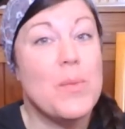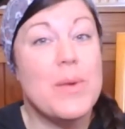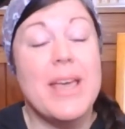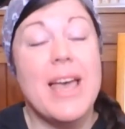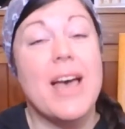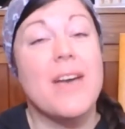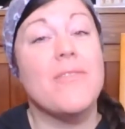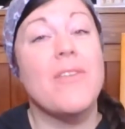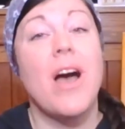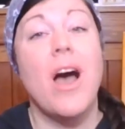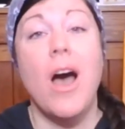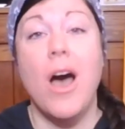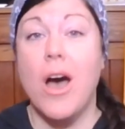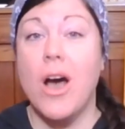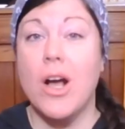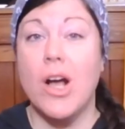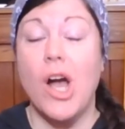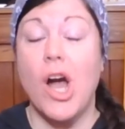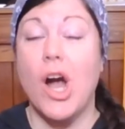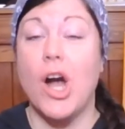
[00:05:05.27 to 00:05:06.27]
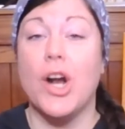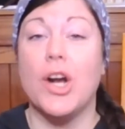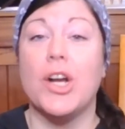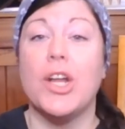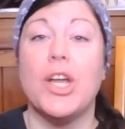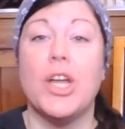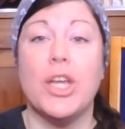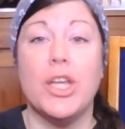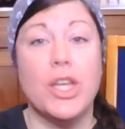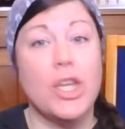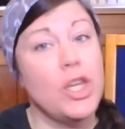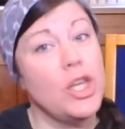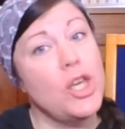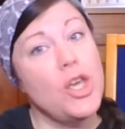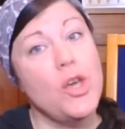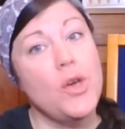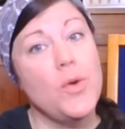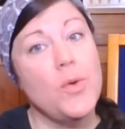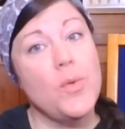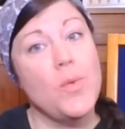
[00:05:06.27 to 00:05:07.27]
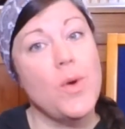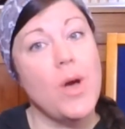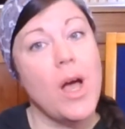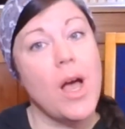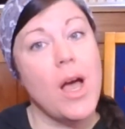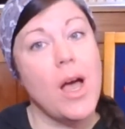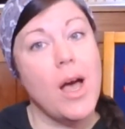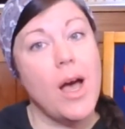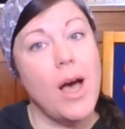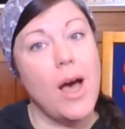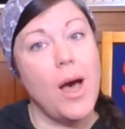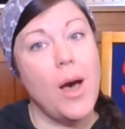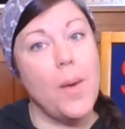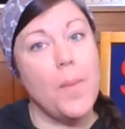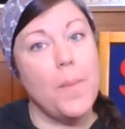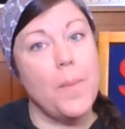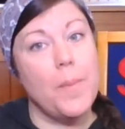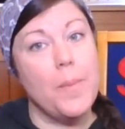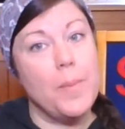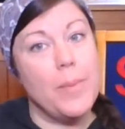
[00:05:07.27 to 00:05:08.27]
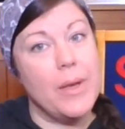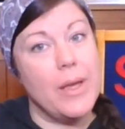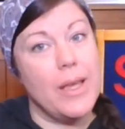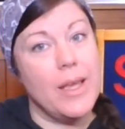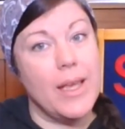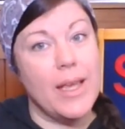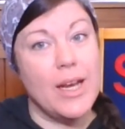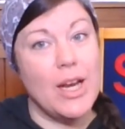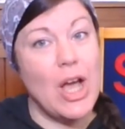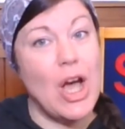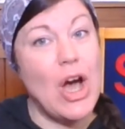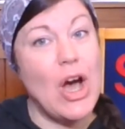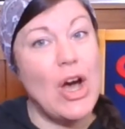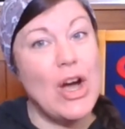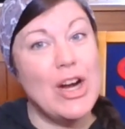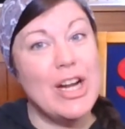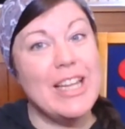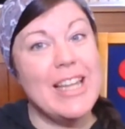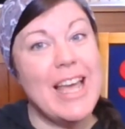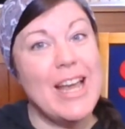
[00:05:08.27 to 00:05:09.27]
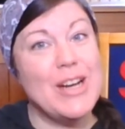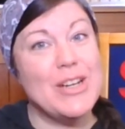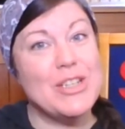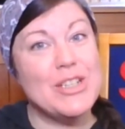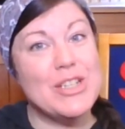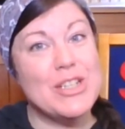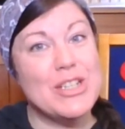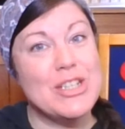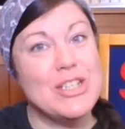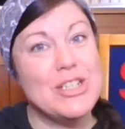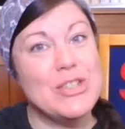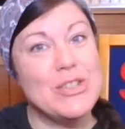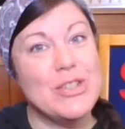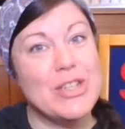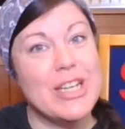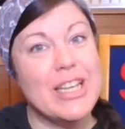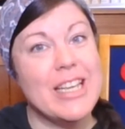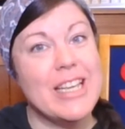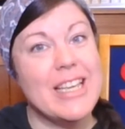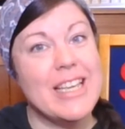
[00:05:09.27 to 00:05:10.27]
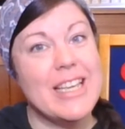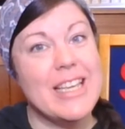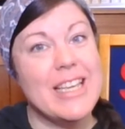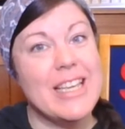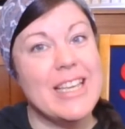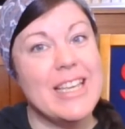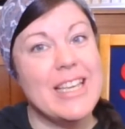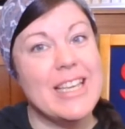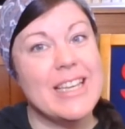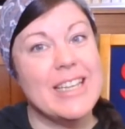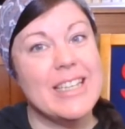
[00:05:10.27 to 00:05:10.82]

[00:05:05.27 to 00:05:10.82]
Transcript: We have hung our Q up in our letter tree.